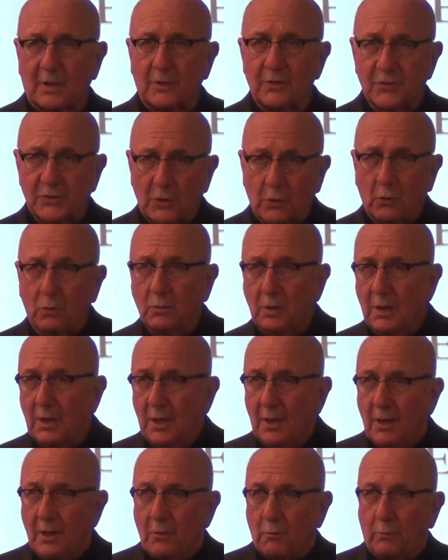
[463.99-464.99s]
So,
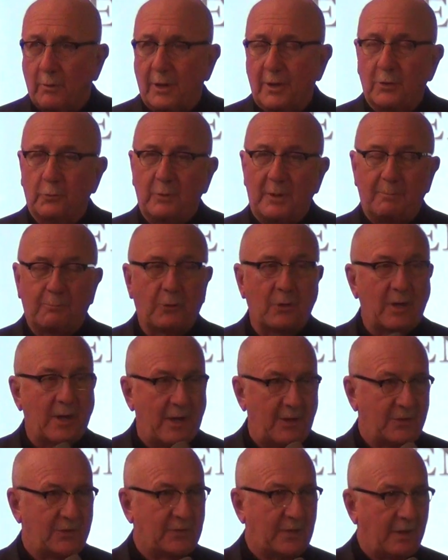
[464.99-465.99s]
where do we put
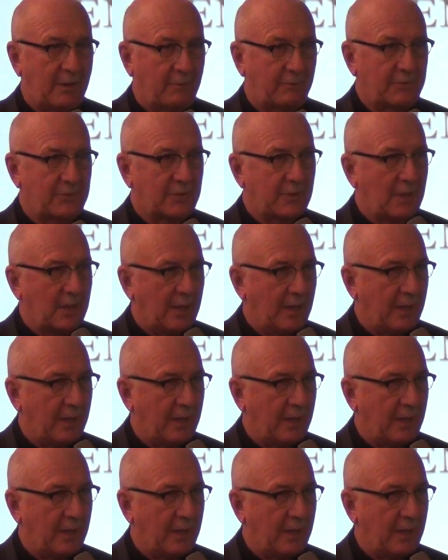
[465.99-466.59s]
ourselves?